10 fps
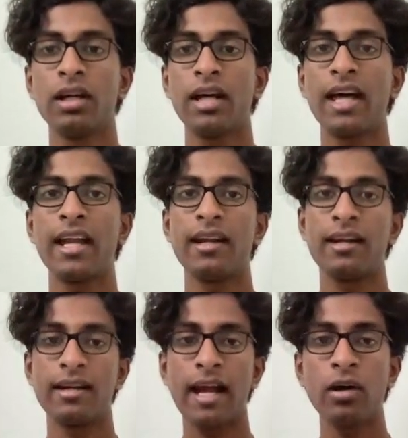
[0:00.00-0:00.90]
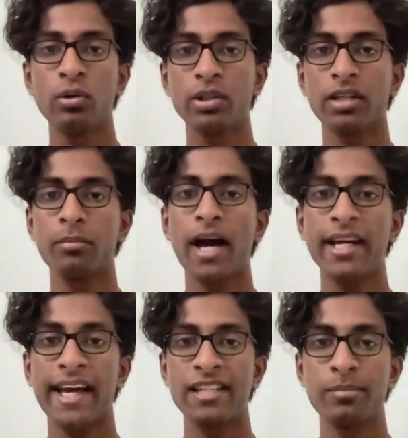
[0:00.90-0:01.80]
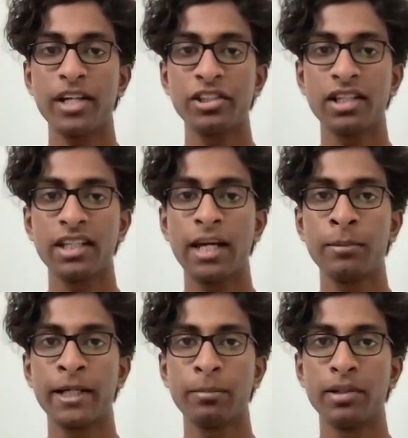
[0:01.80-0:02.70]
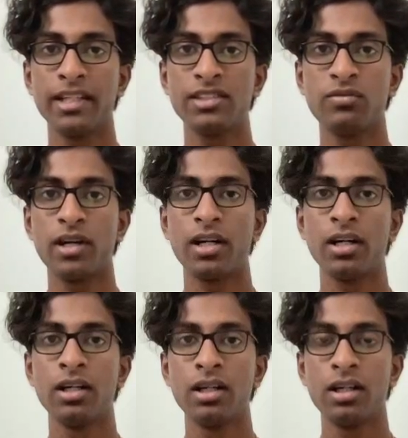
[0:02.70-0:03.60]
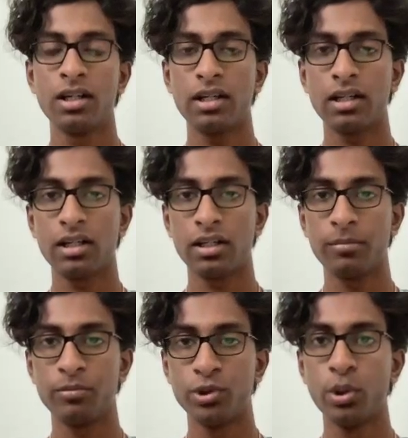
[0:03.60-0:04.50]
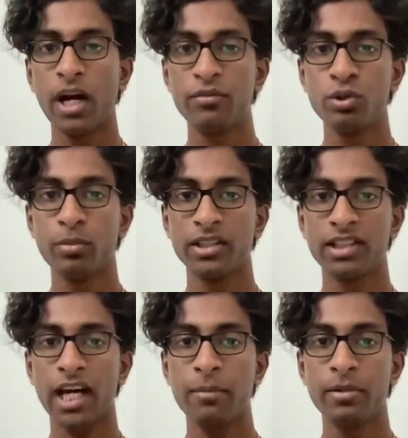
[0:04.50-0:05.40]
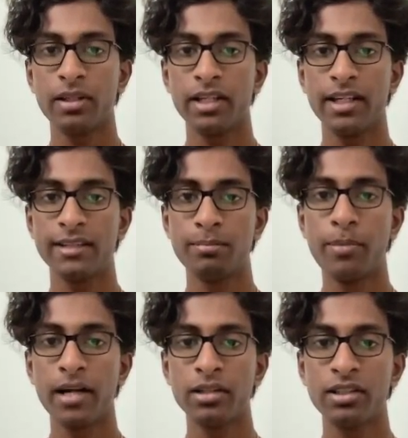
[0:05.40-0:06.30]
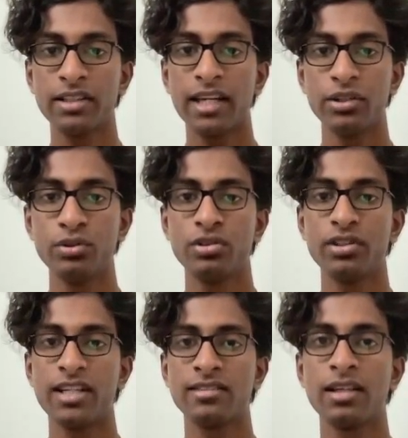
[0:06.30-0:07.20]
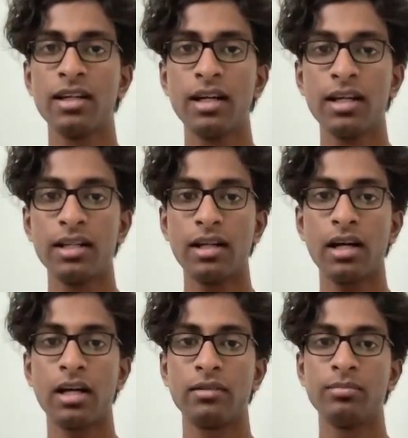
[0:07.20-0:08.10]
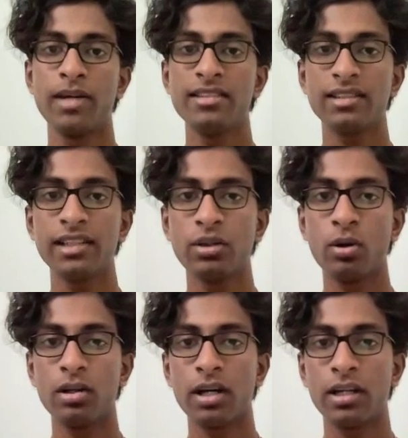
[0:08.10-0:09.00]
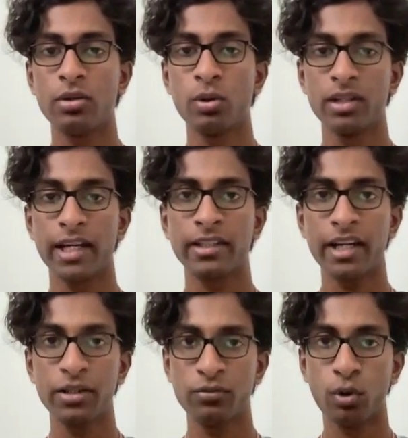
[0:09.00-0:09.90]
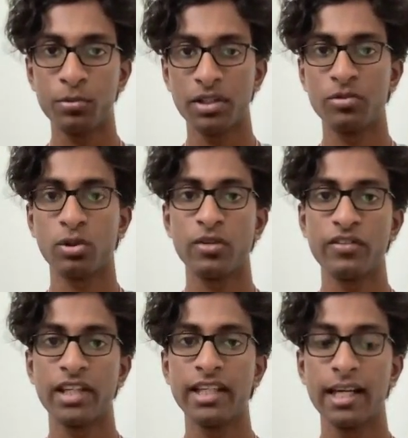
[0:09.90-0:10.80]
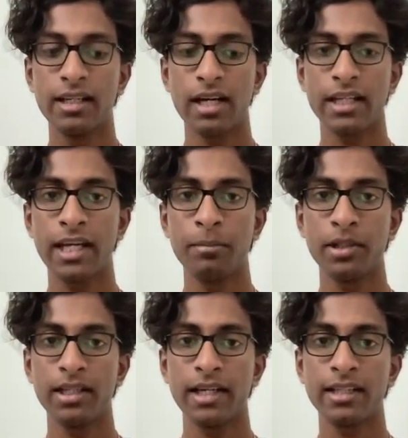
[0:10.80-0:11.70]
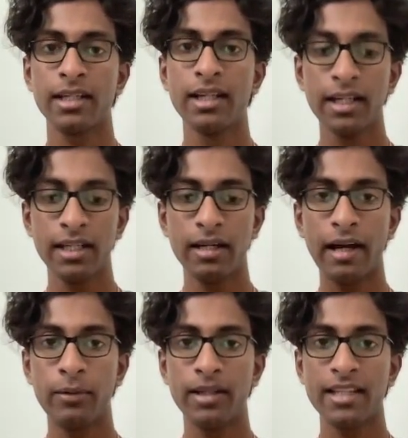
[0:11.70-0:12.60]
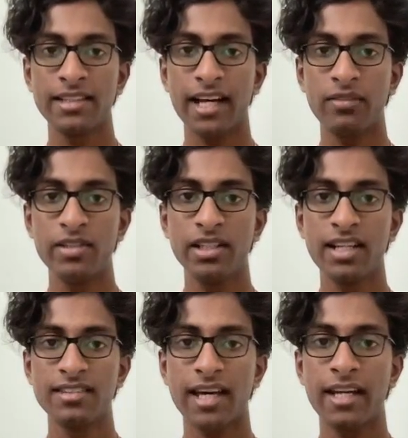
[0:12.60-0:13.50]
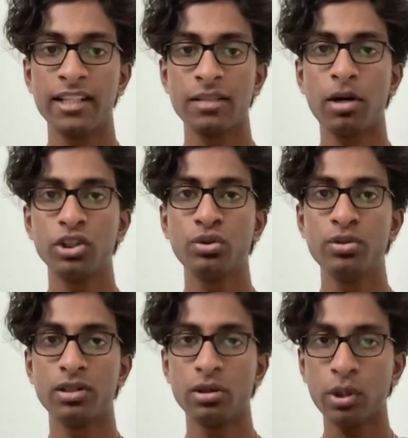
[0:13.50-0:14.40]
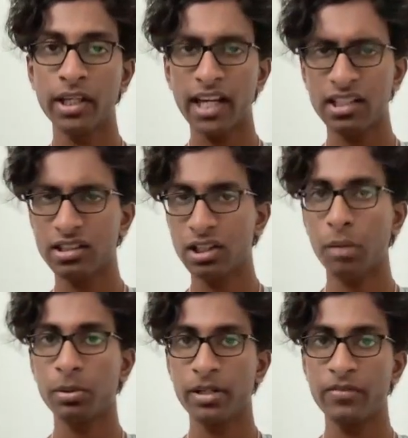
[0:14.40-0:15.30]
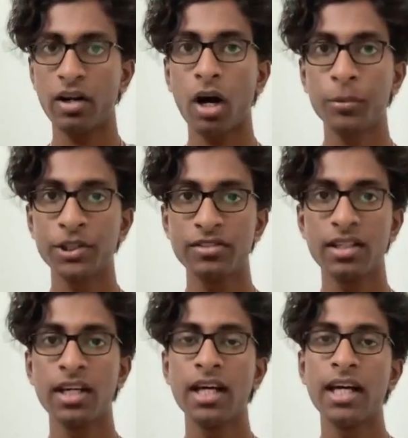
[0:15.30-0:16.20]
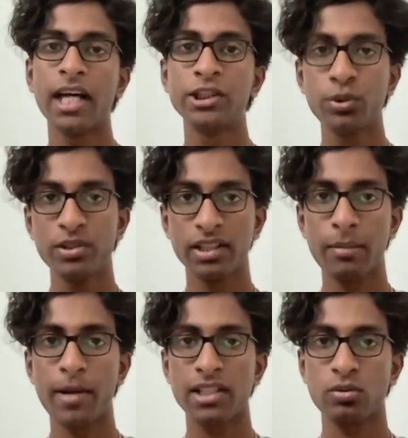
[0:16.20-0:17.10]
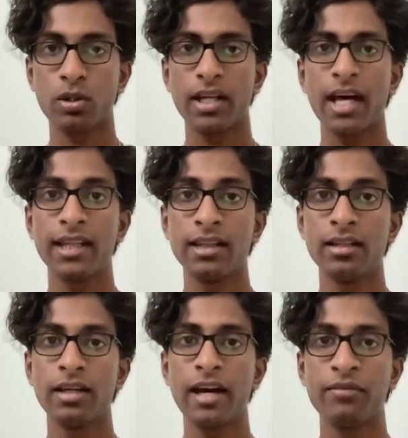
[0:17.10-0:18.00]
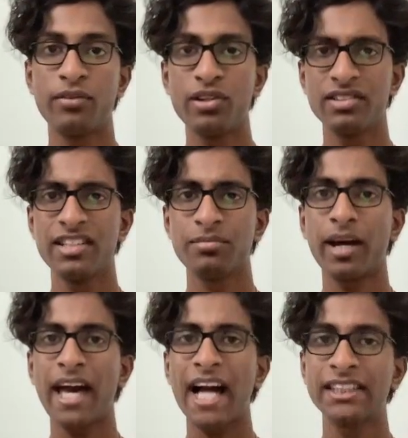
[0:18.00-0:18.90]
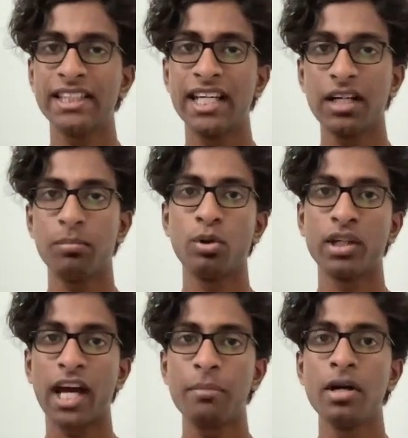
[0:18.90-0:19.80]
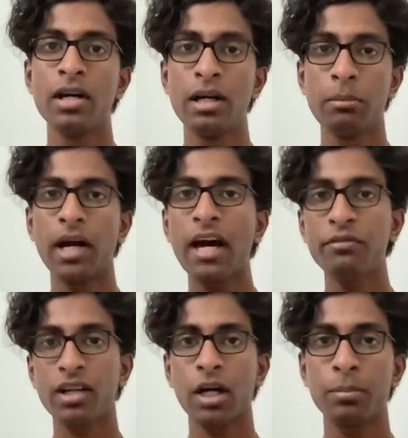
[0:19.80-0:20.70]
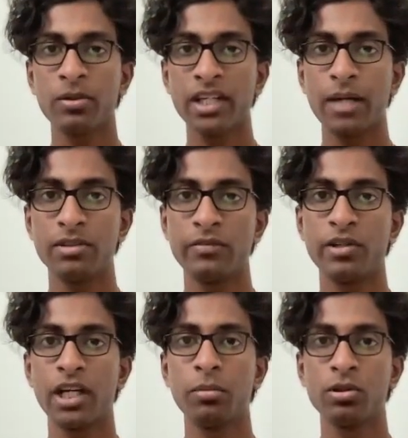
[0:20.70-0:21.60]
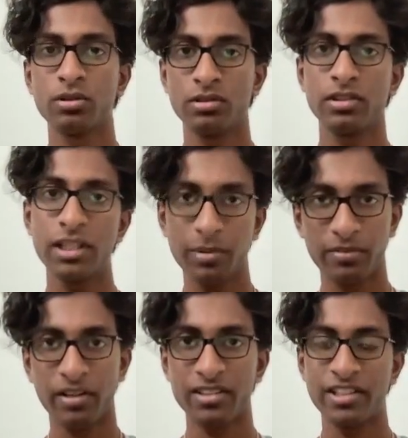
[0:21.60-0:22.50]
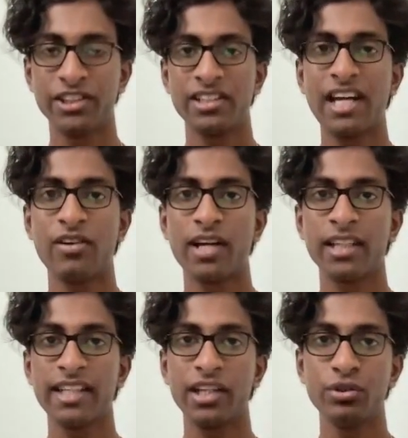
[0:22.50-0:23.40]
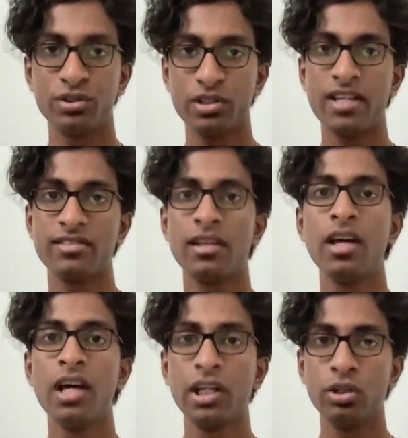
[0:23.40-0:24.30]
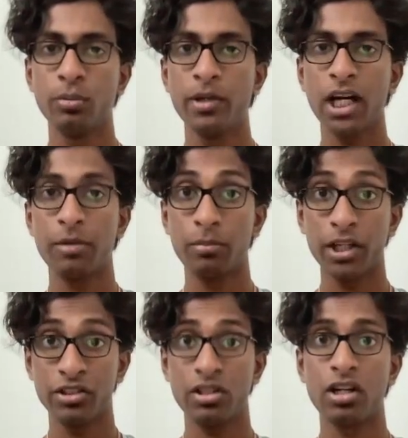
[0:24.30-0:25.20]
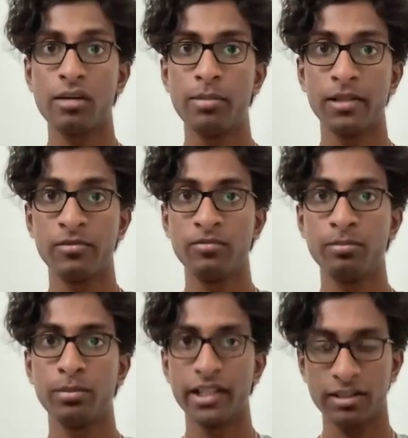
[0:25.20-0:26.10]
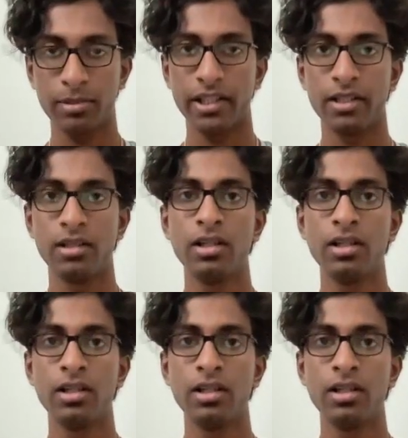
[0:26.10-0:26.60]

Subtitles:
And now looking back, especially in a game like Blitz where you don't have too much time, it's better to get used to just basically note like trying to form some sort of gameplay. Like here I realized he had a weakness, and it's about looking at a couple of different options and choosing the best one. And at first this might actually take up more time, but after a couple of games, if you're able to keep your frustration down and get used to this, you'll become a much stronger Blitz player.